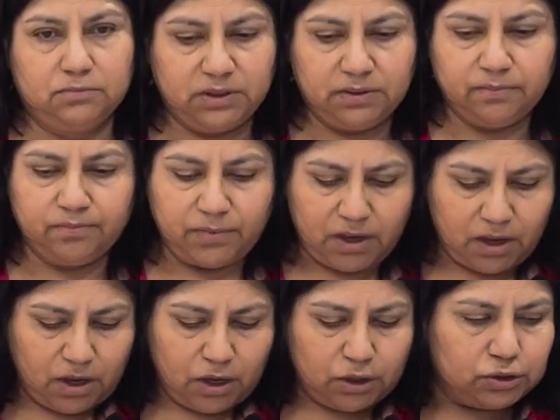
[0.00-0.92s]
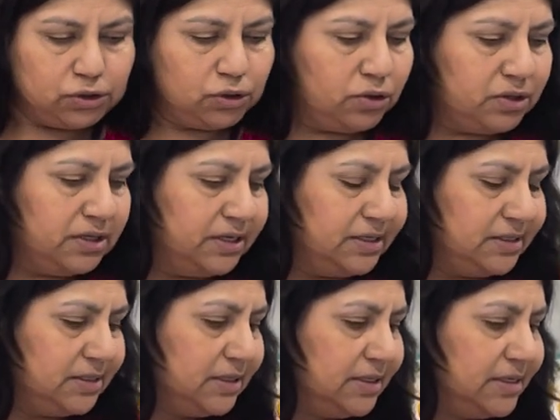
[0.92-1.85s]
right? So
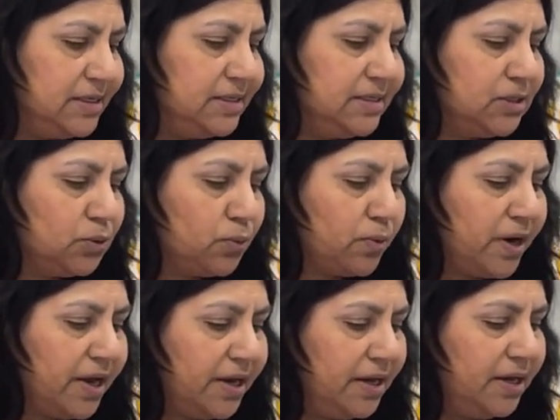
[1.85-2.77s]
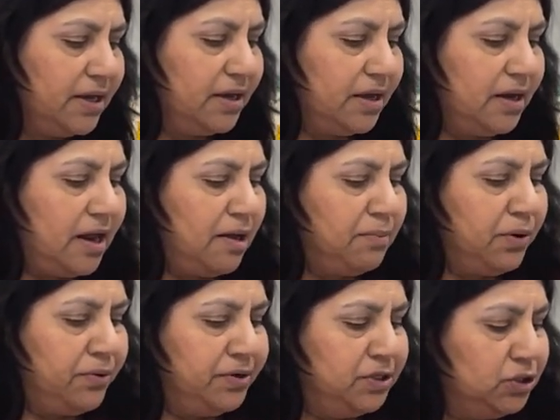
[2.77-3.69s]
this is ready, and I'm
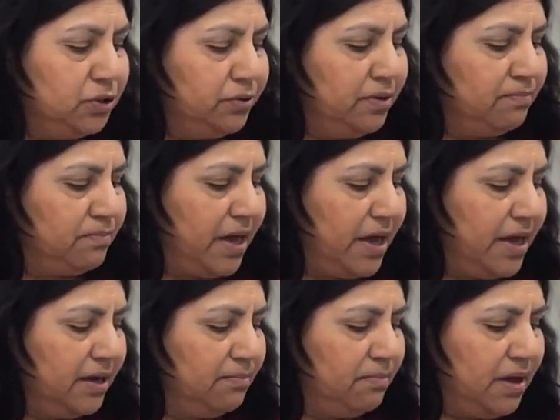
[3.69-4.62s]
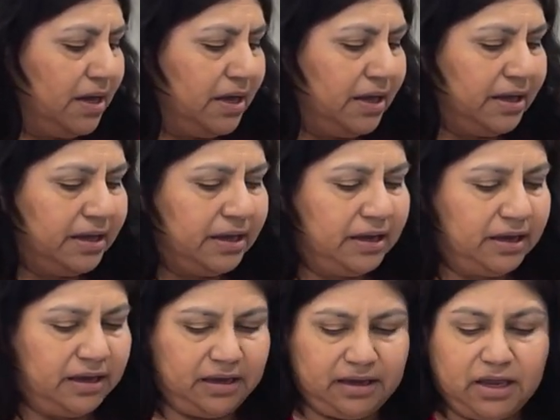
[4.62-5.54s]
going to invite
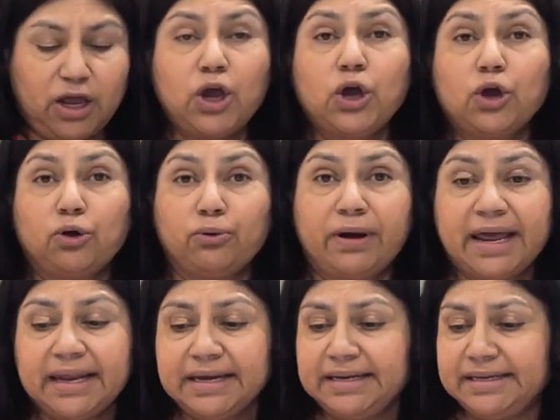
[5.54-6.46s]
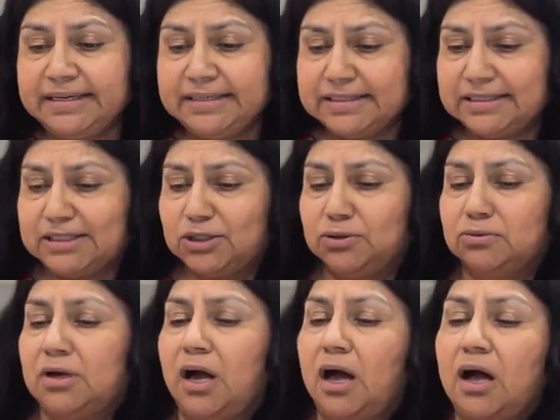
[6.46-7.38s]
my grandniece to
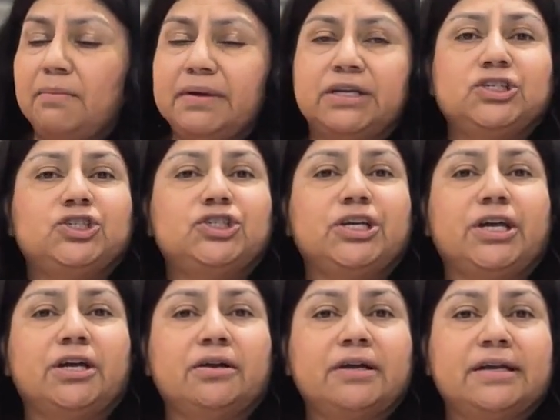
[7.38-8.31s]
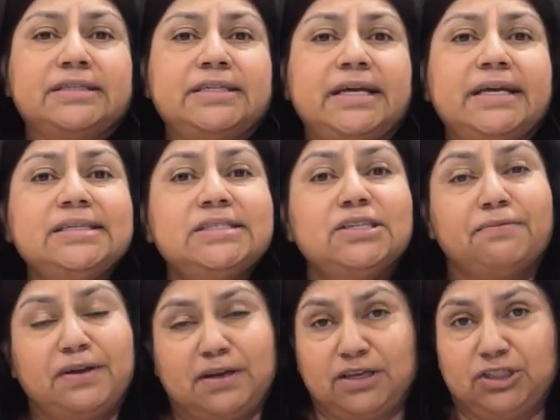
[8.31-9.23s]
come and share a taste of
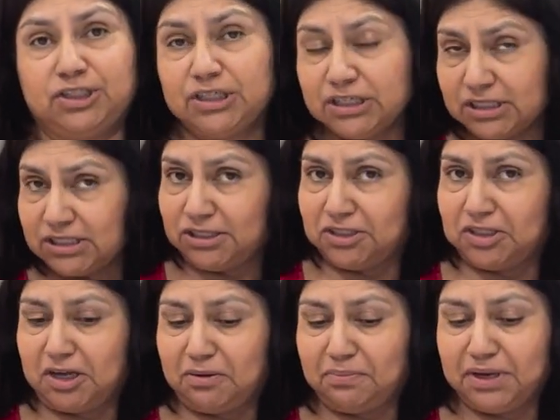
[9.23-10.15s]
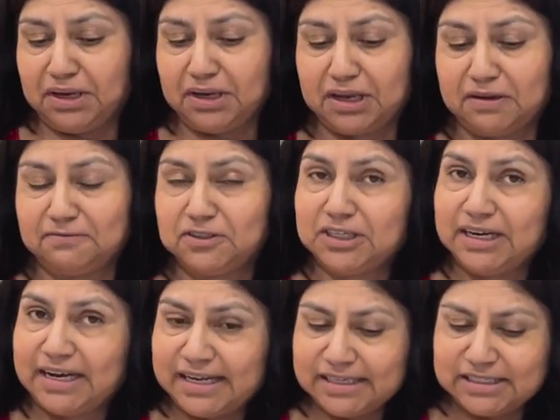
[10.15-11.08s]
it, because she needs to tell me if she
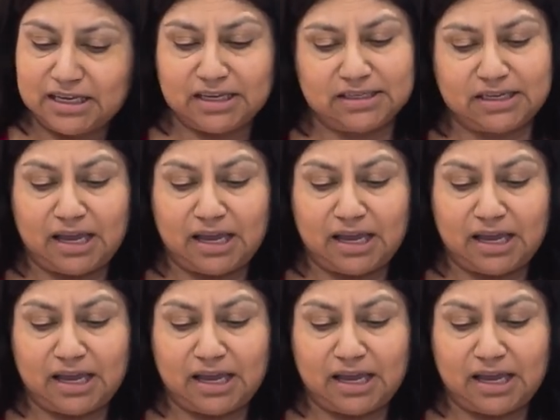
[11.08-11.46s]
likes it, because